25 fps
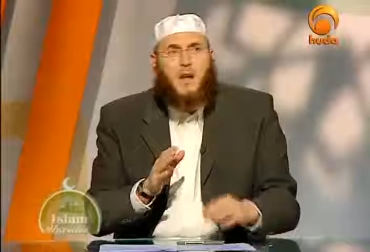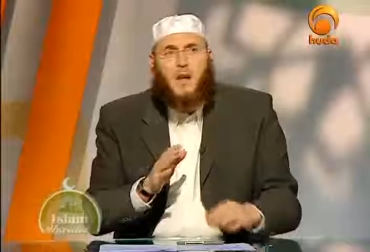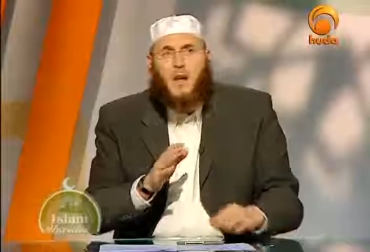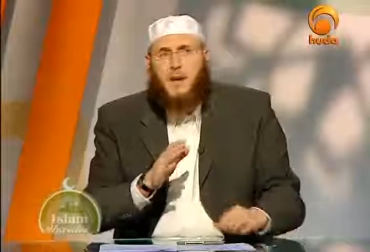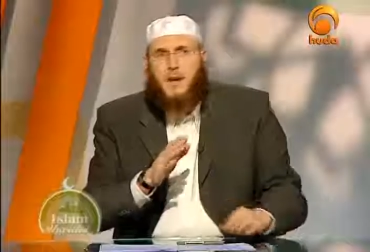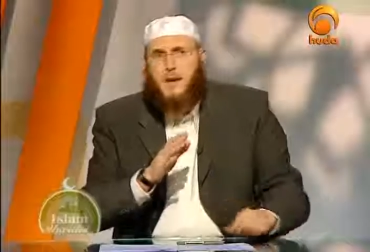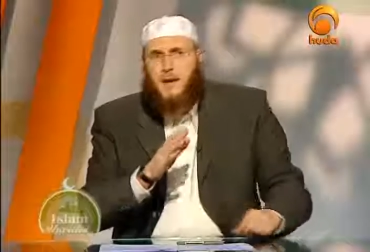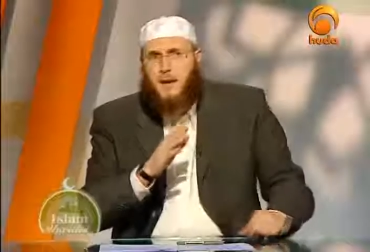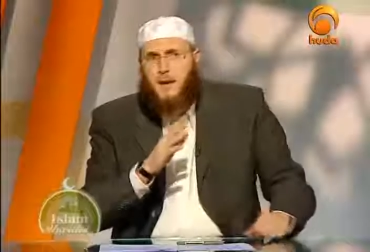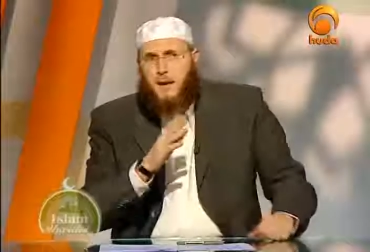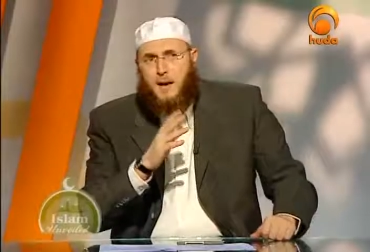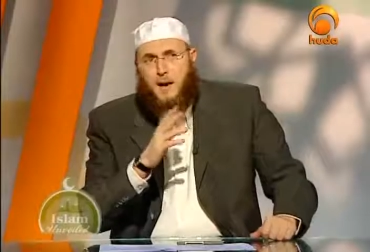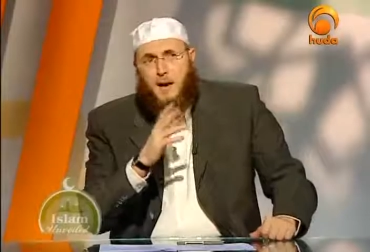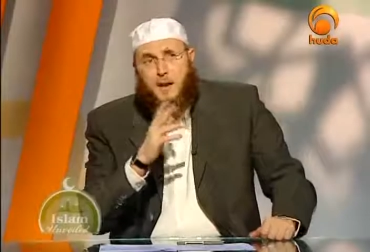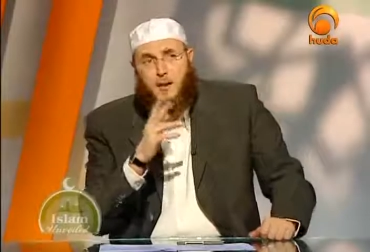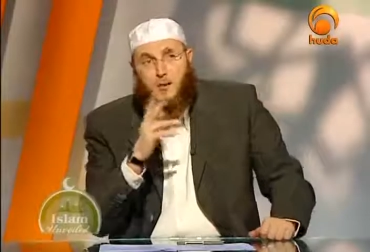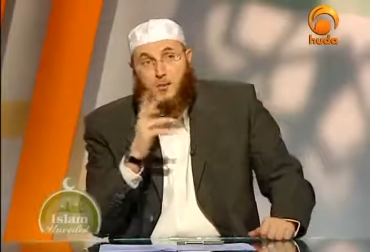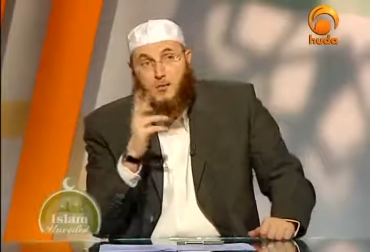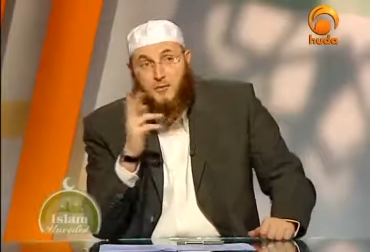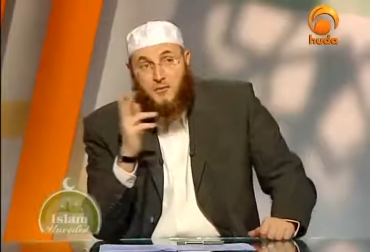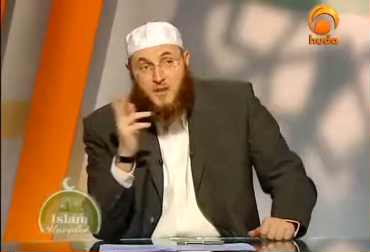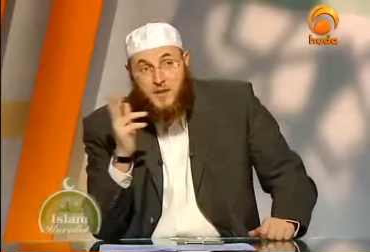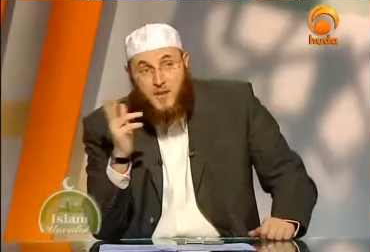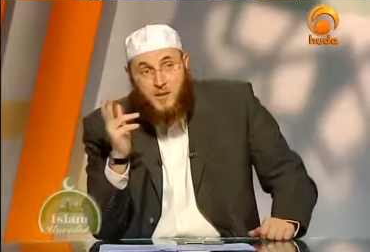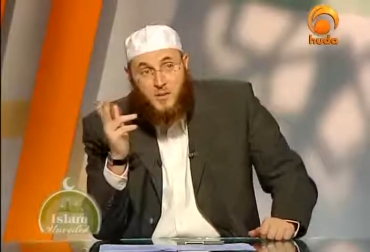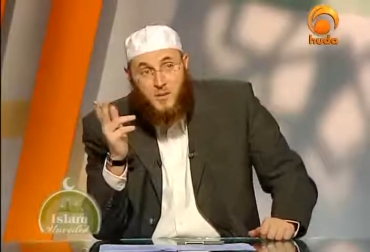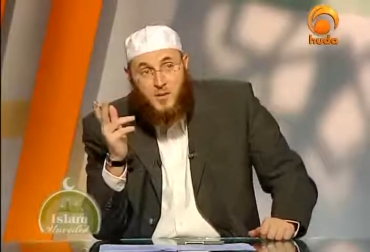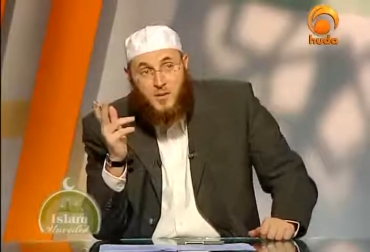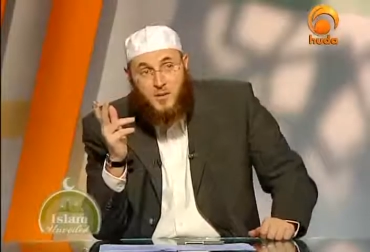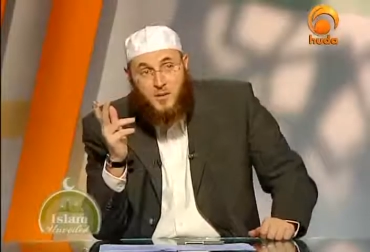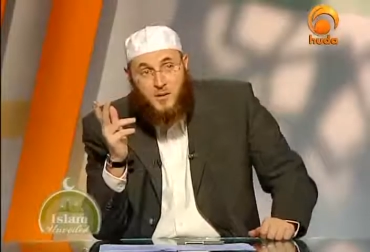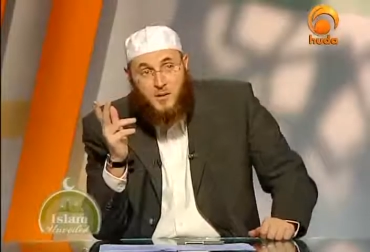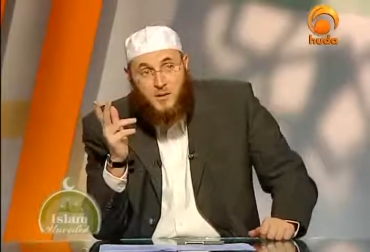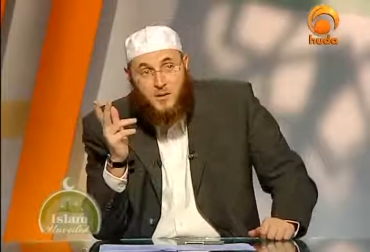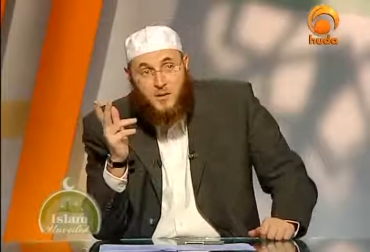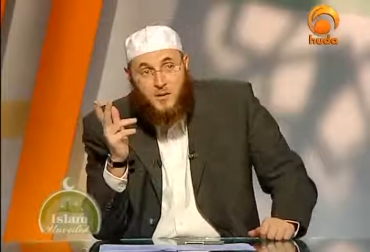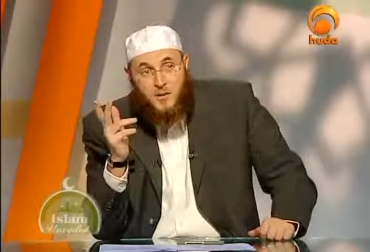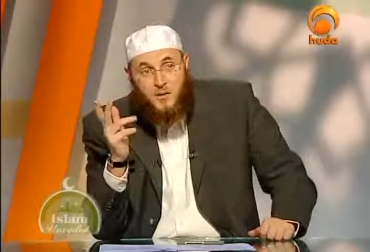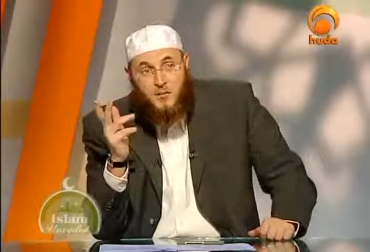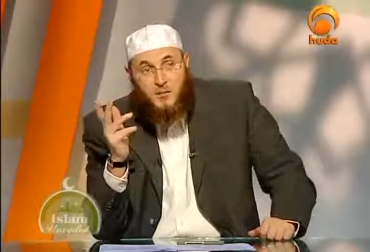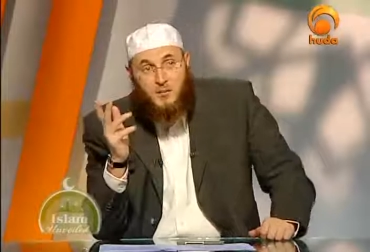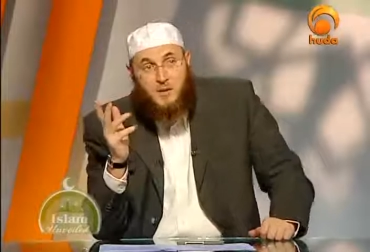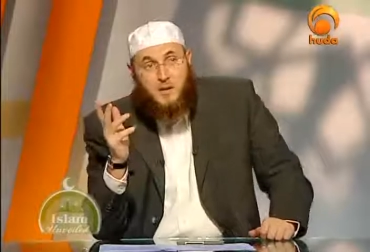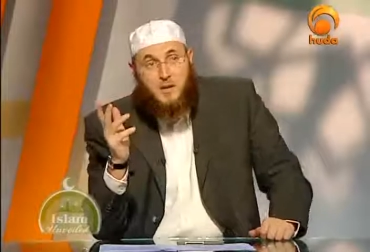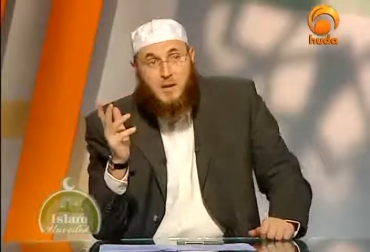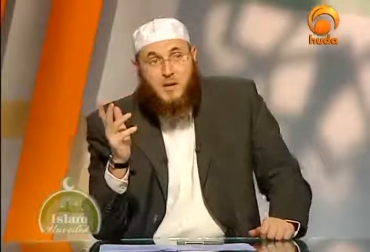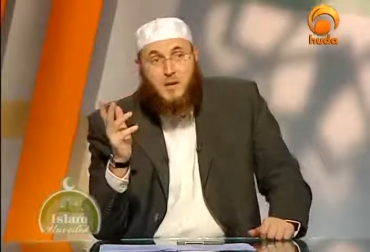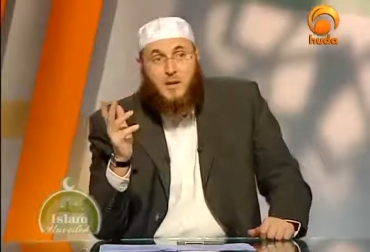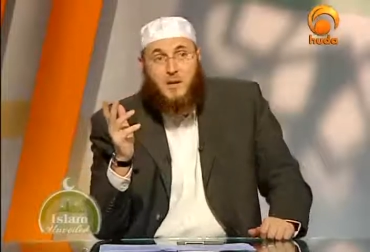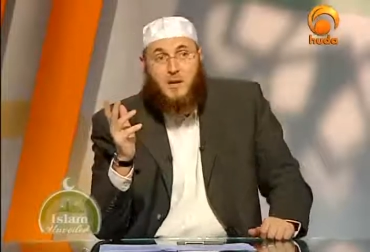Any kind of neighbor
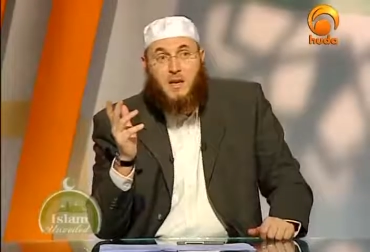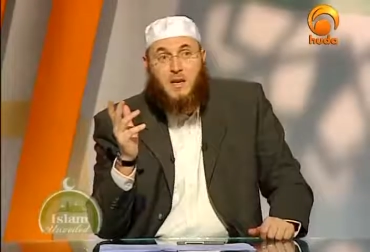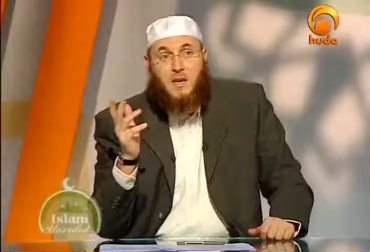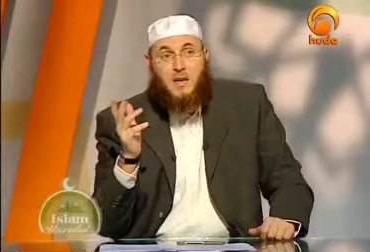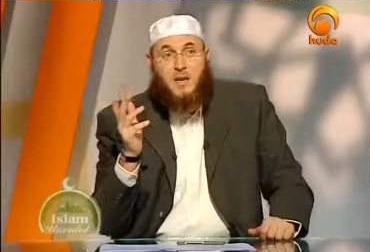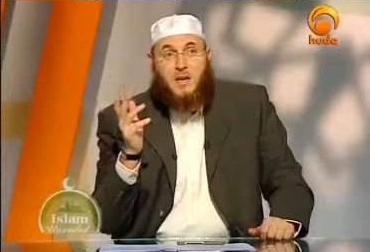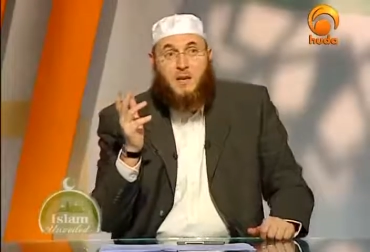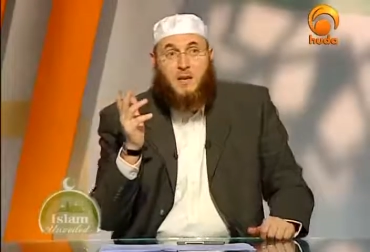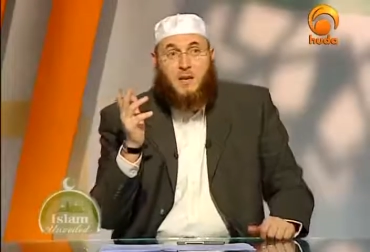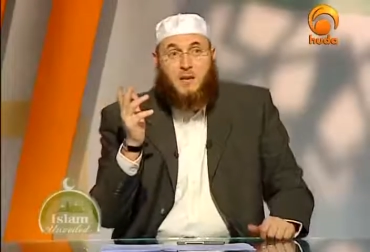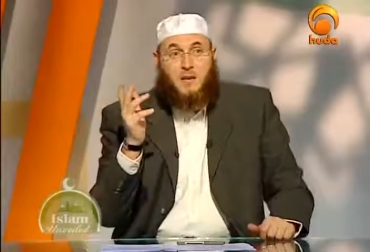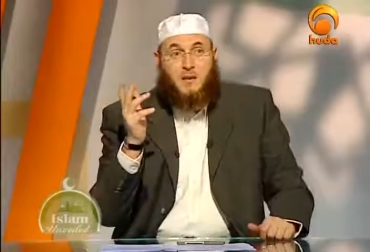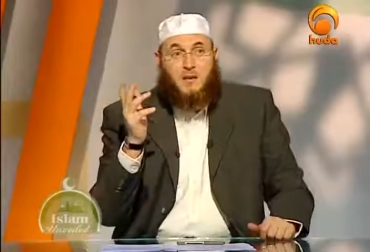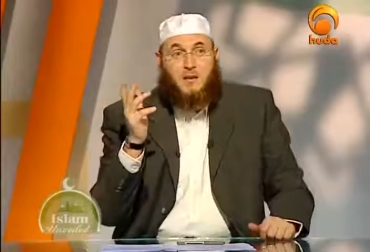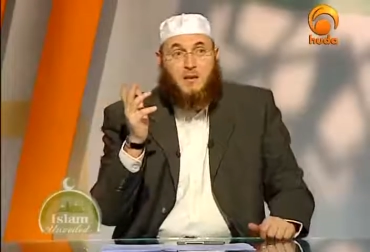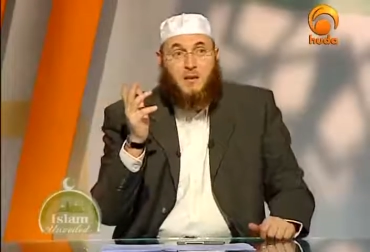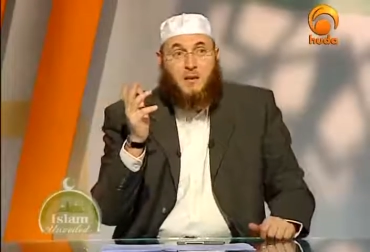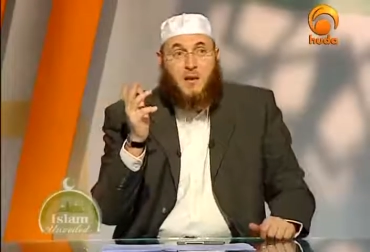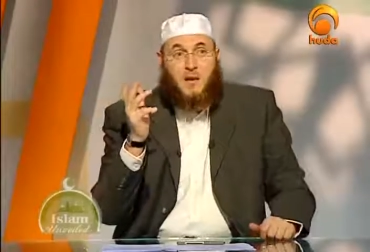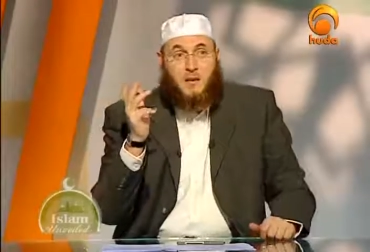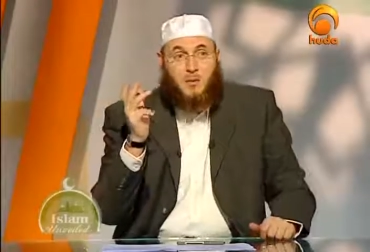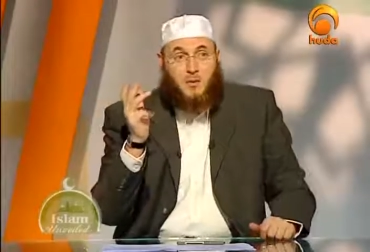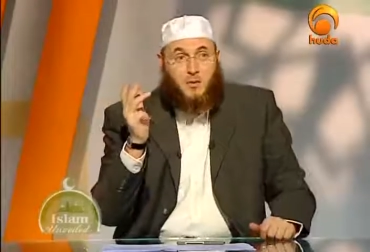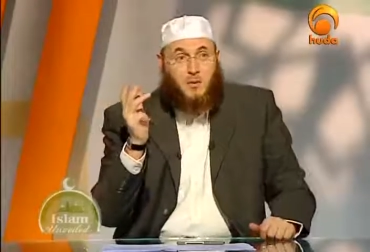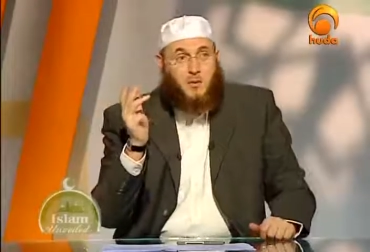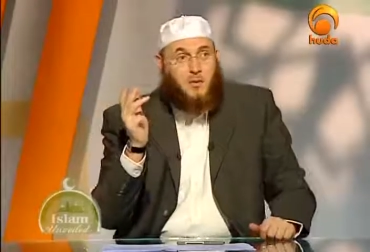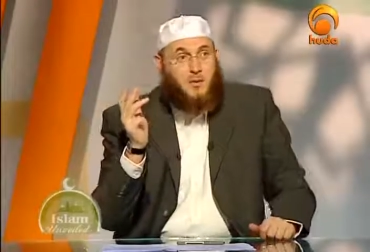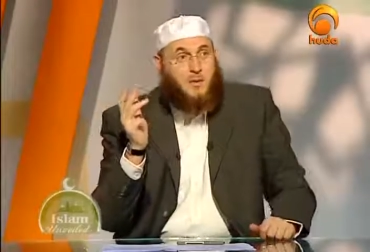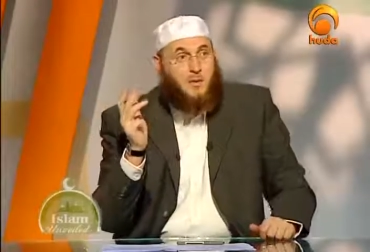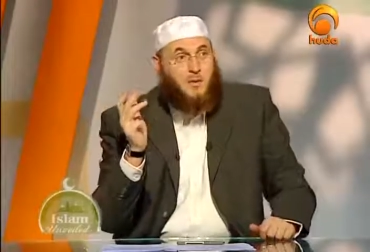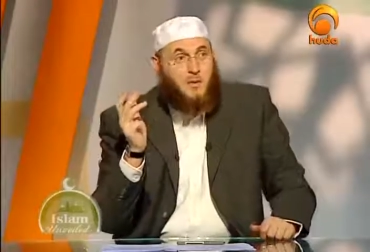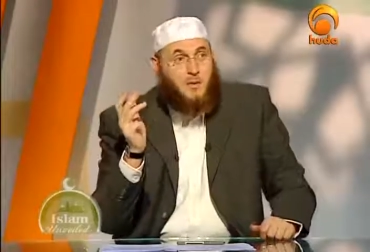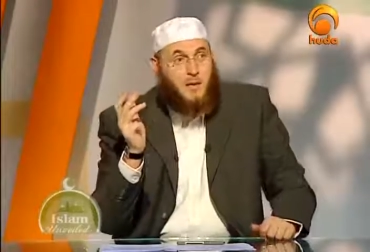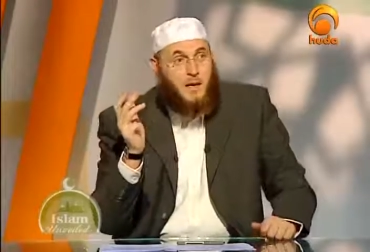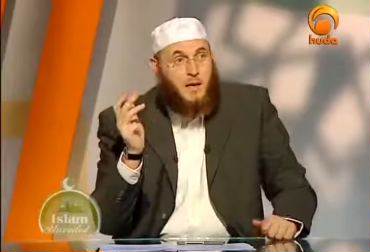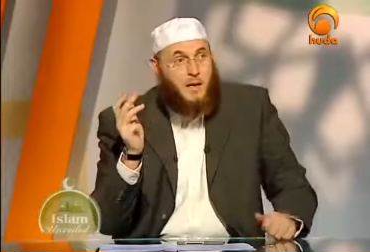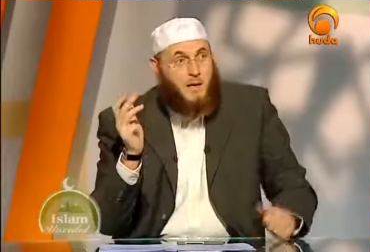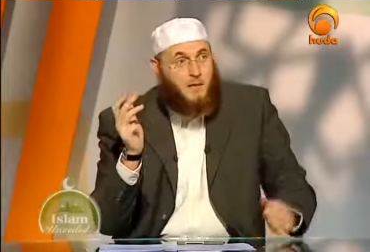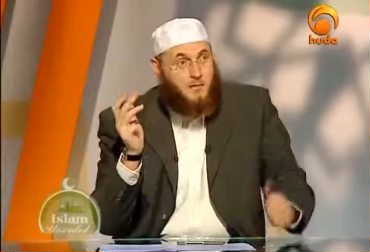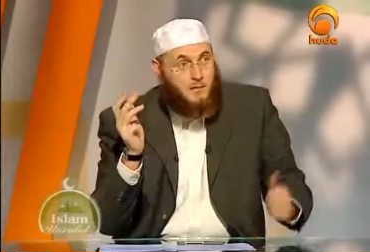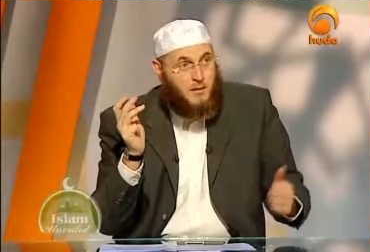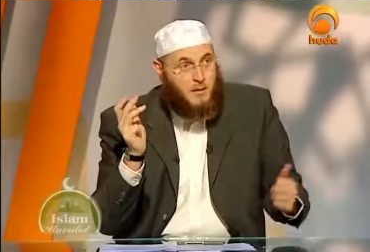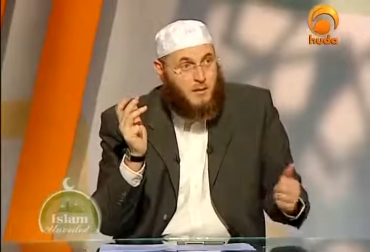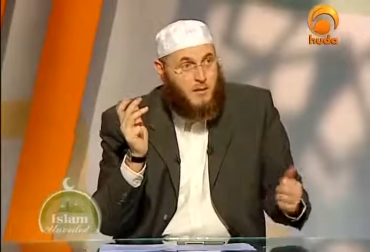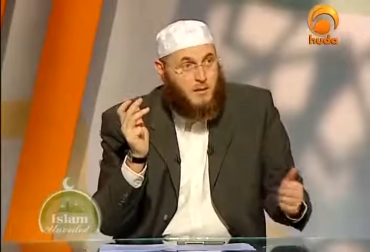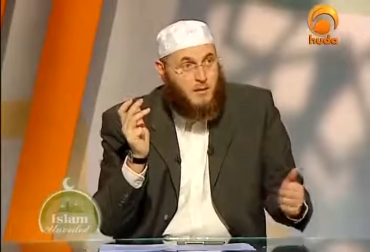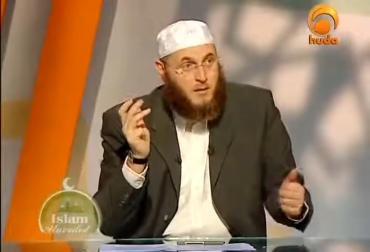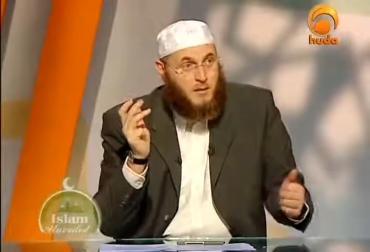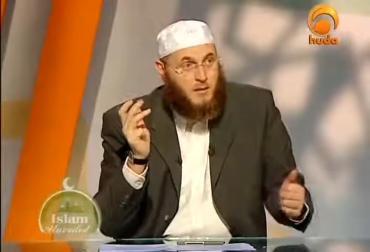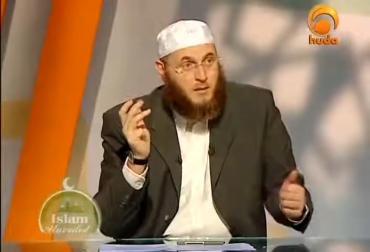whether he is a Muslim and
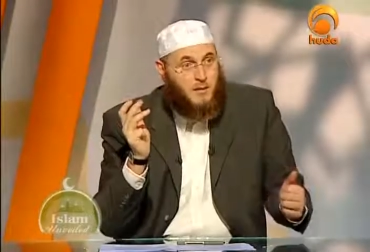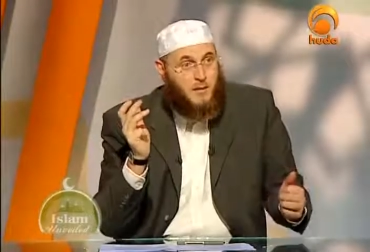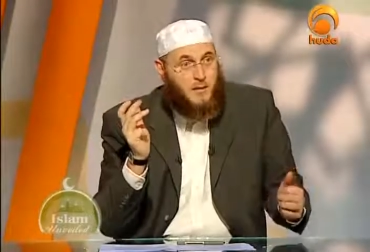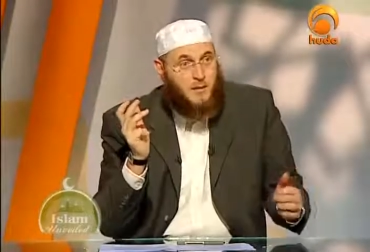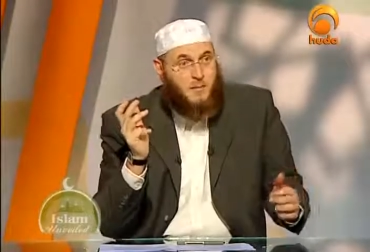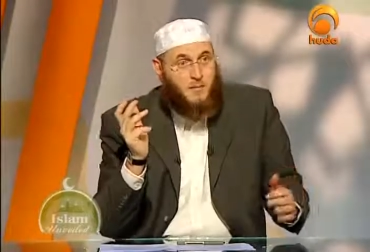relative,